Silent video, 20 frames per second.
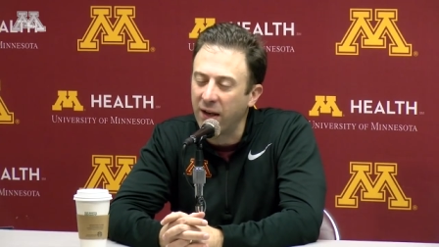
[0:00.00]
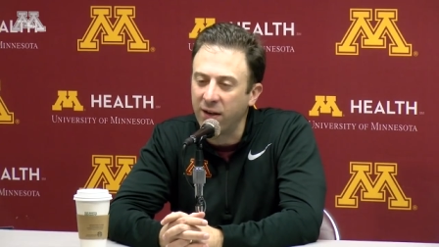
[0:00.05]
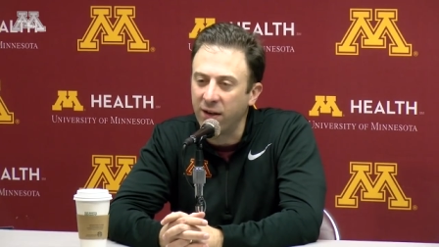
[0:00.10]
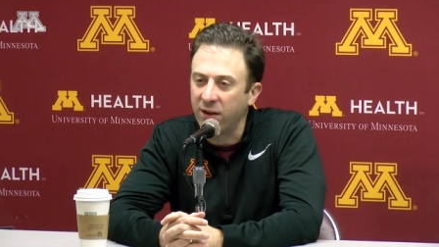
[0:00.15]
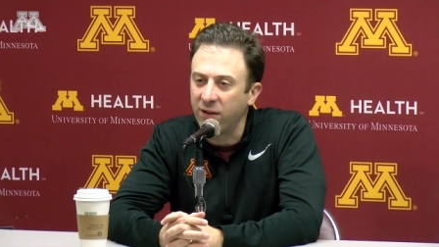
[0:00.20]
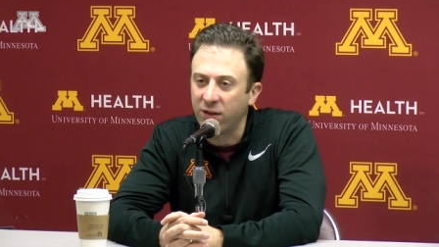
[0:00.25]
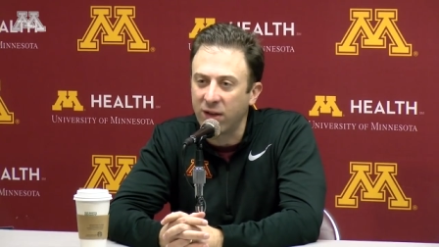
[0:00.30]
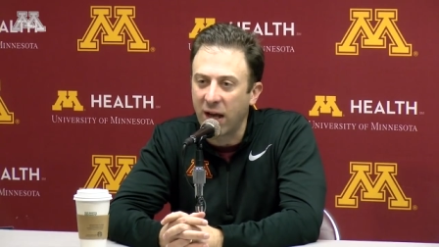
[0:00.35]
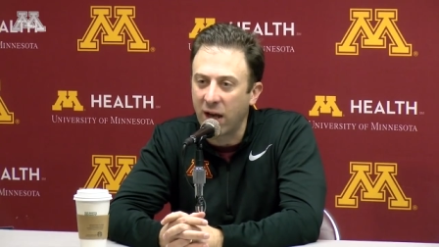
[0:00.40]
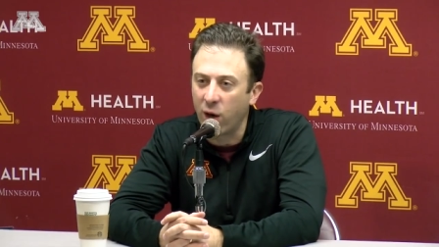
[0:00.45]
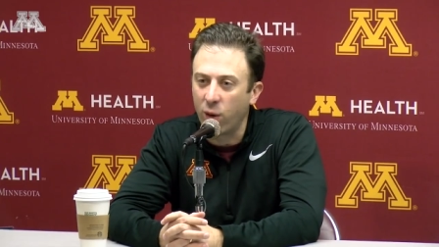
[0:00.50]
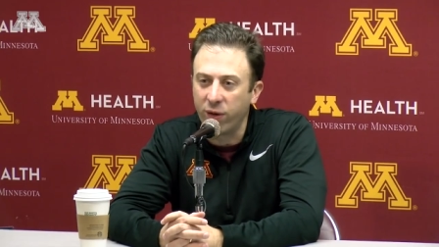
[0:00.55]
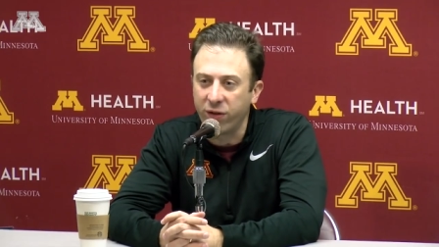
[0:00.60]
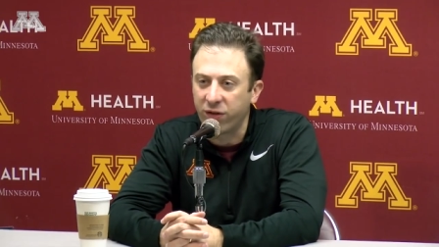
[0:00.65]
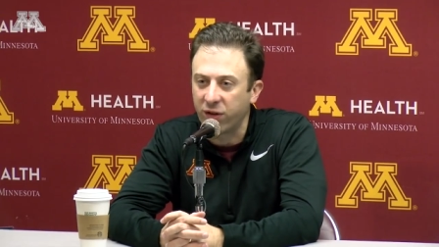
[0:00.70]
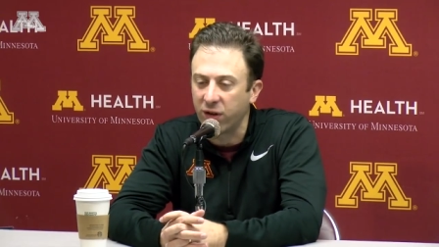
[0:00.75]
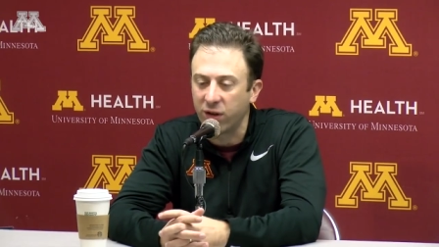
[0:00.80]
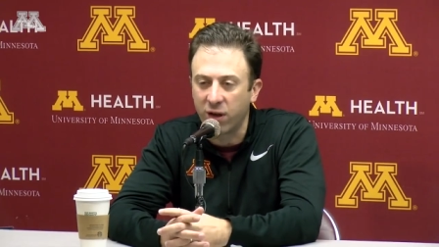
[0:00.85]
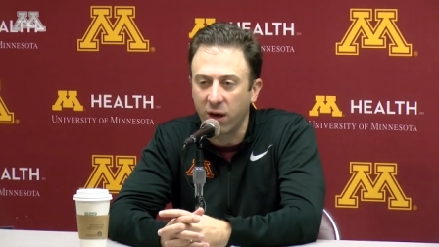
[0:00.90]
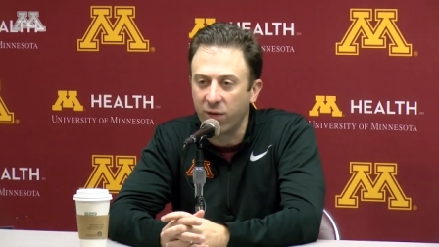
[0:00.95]
It's not always
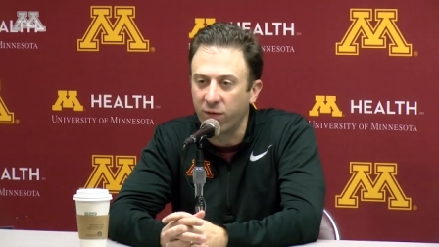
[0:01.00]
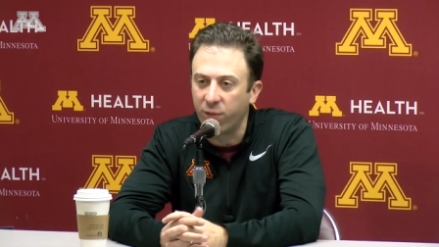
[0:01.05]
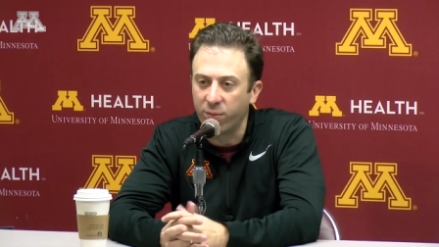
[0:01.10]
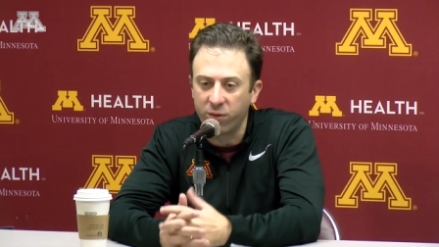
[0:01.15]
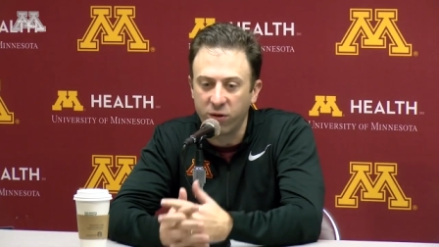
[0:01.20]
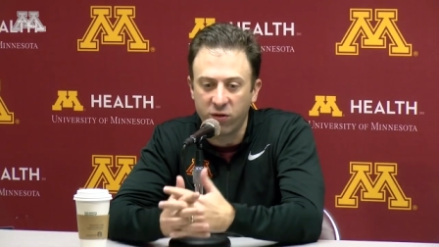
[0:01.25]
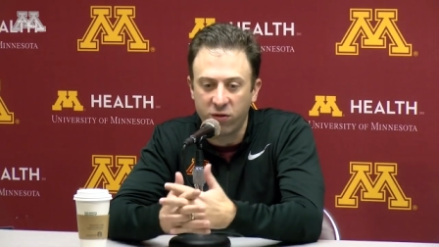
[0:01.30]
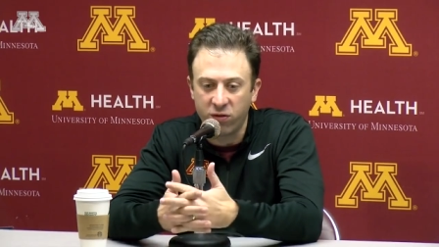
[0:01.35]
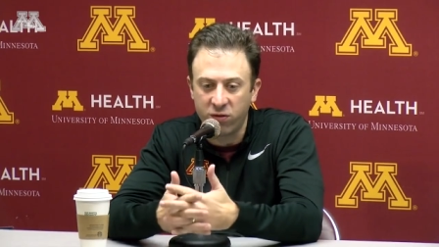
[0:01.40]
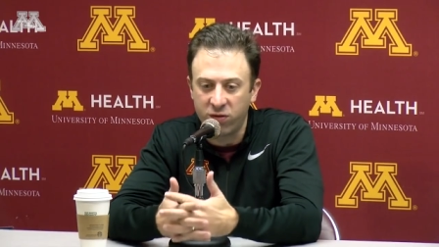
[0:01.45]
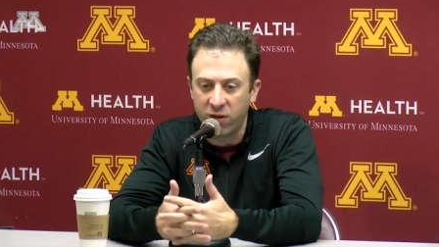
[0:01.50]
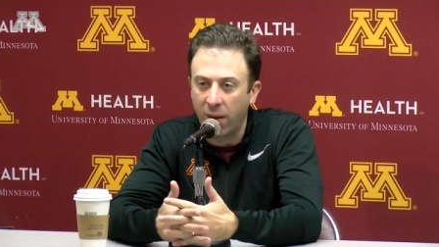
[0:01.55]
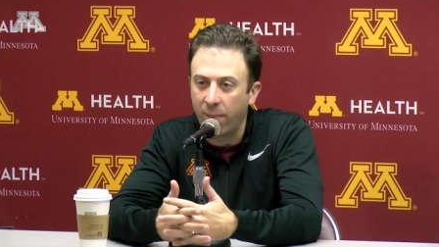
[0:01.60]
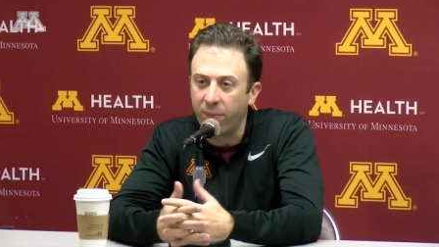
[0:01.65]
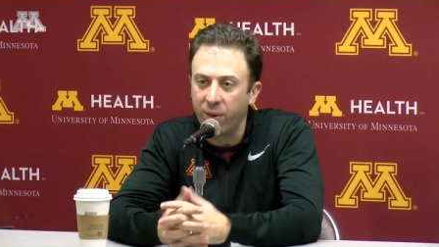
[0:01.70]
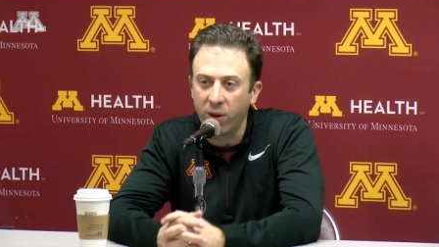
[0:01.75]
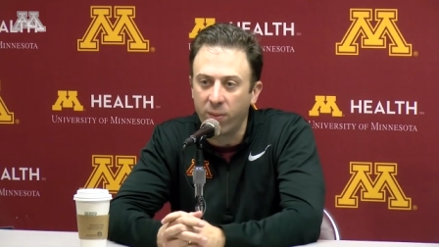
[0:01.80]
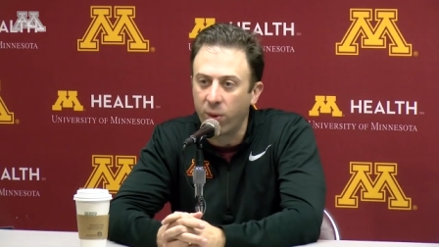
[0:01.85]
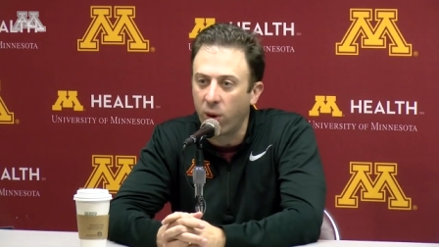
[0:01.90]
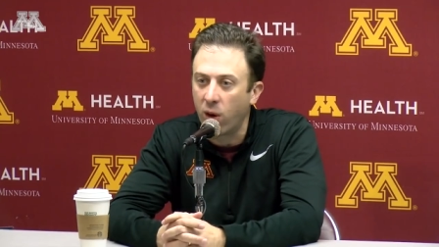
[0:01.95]
going to come from just
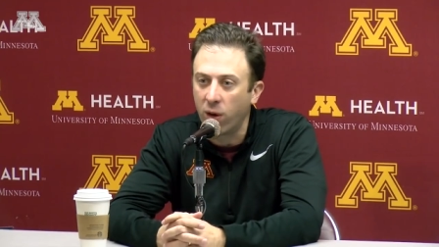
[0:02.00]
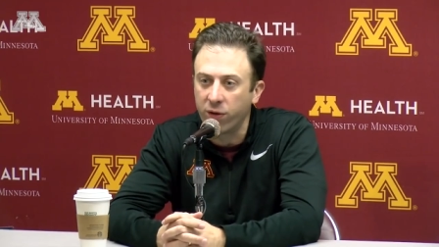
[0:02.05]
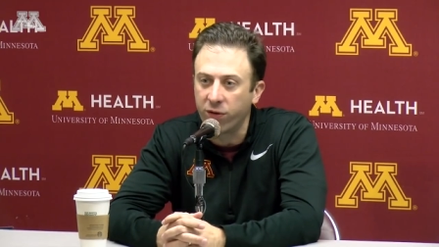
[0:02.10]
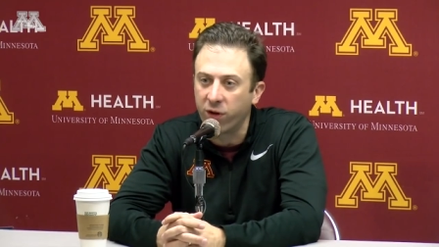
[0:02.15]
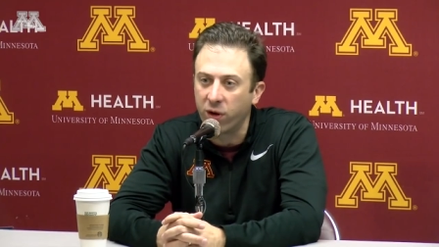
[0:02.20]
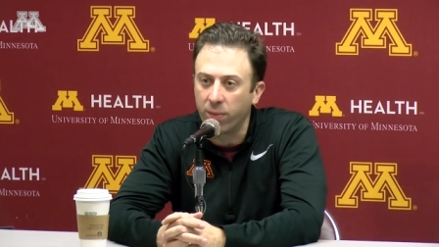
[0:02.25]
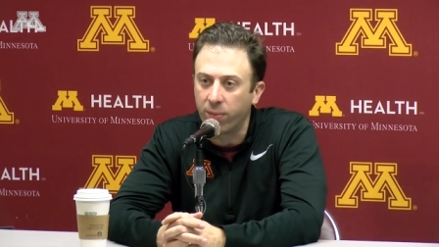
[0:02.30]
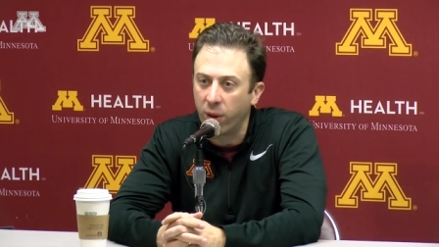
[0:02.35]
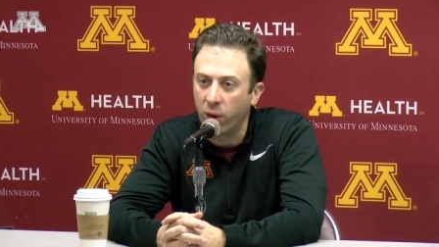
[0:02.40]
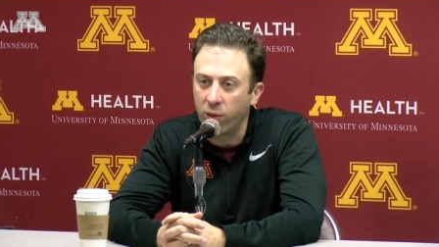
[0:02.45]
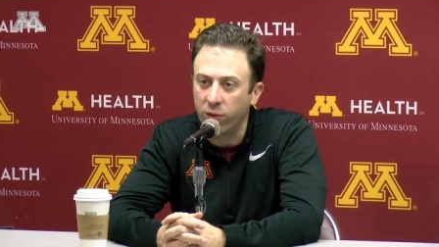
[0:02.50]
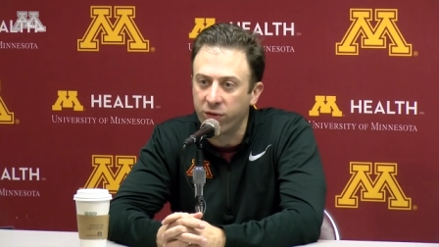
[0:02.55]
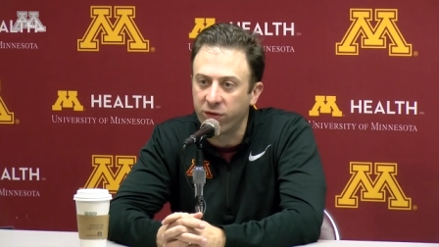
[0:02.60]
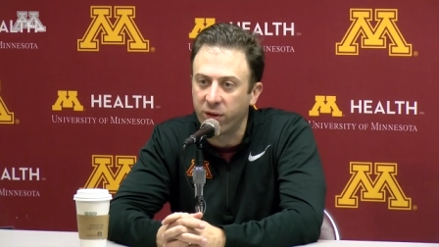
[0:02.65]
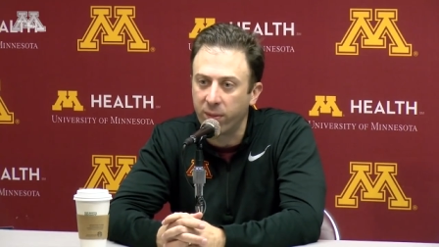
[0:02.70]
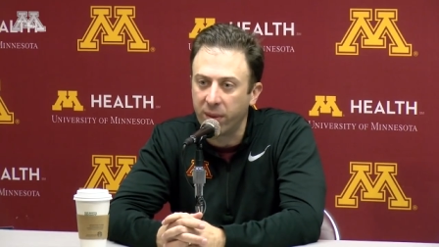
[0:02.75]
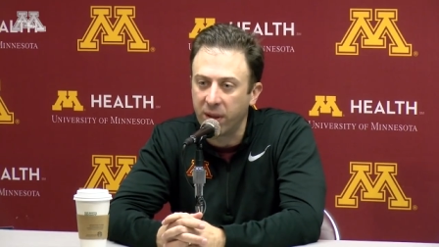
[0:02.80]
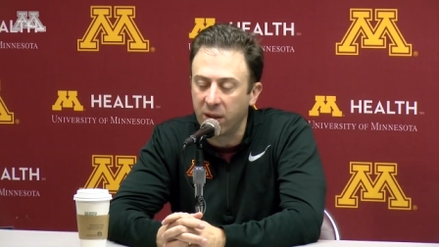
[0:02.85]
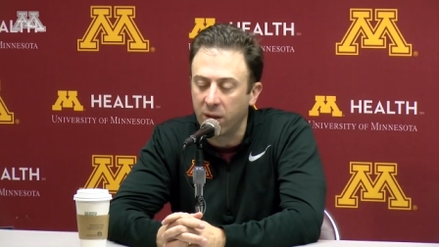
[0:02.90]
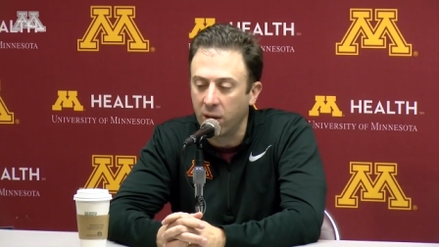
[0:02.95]
dumping the ball into the post.
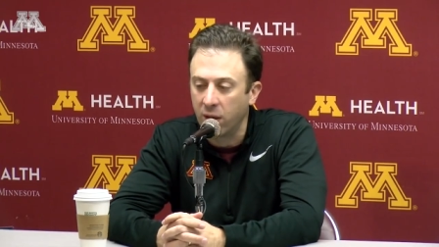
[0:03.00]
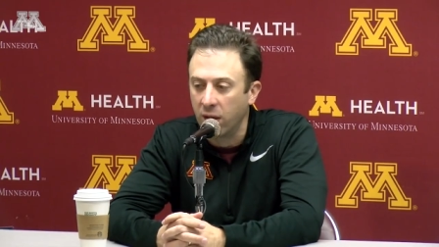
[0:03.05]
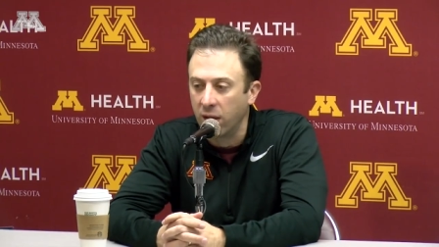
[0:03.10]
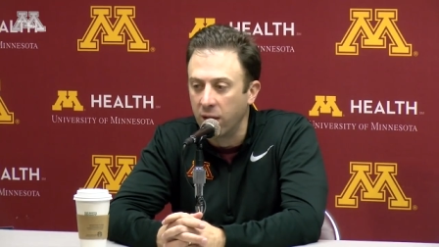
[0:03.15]
I mean,